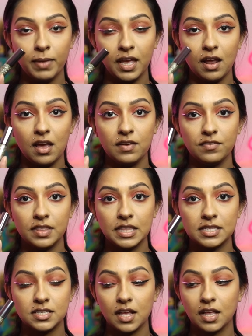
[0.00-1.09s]
bit of
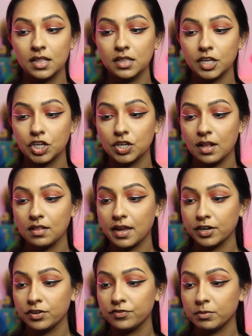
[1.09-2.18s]
this glitter
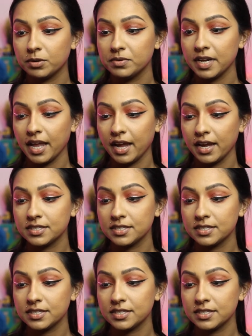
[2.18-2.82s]
liner from Urban Decay.